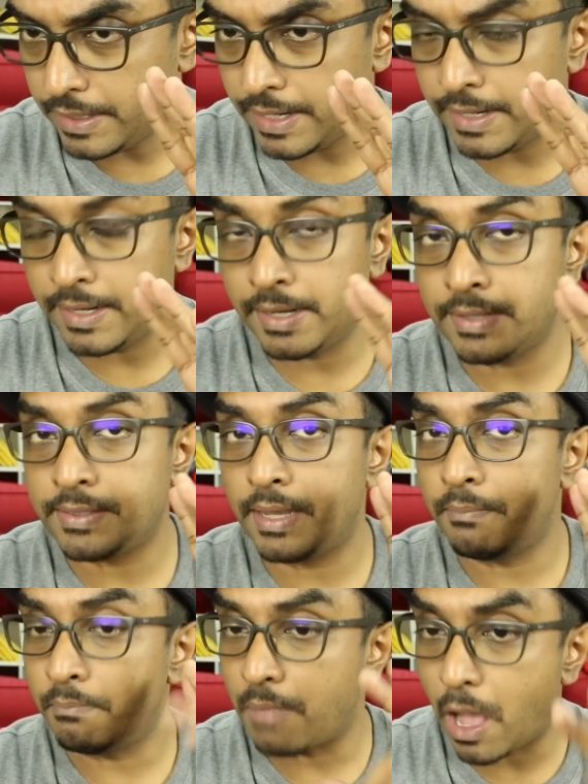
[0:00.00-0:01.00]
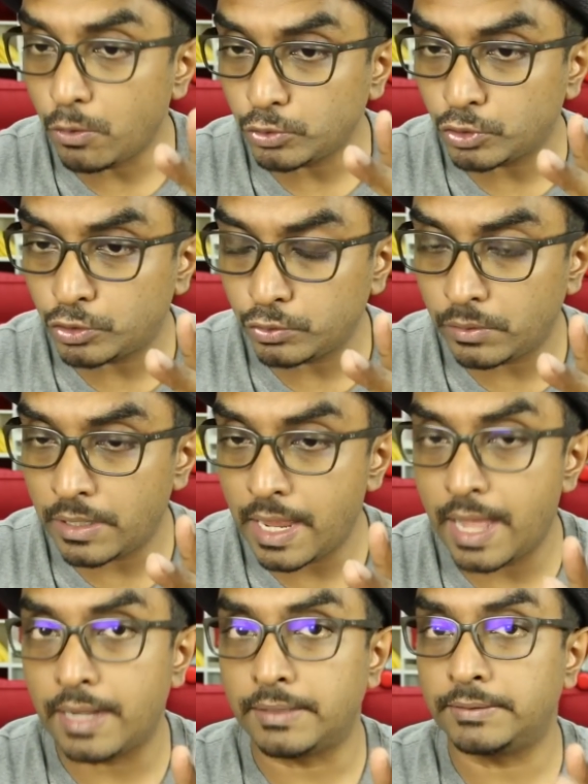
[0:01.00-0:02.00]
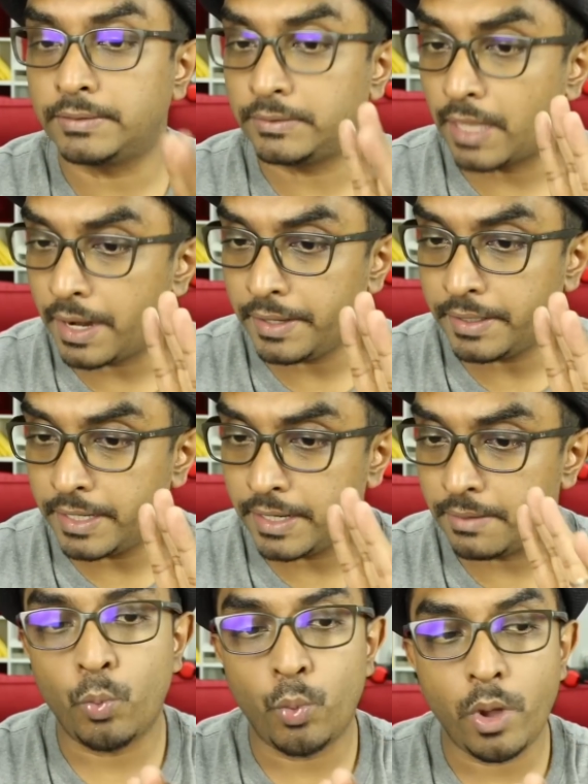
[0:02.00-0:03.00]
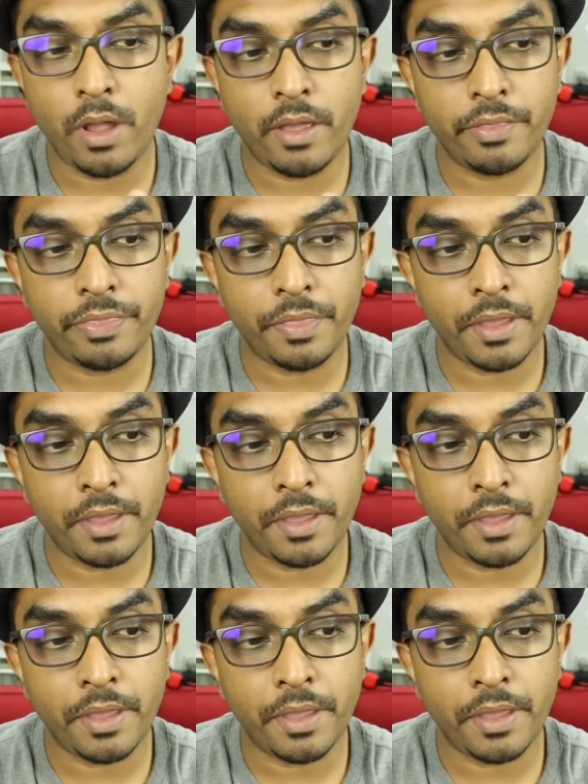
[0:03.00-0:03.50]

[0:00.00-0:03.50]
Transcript: It is a mount to lung starter kit with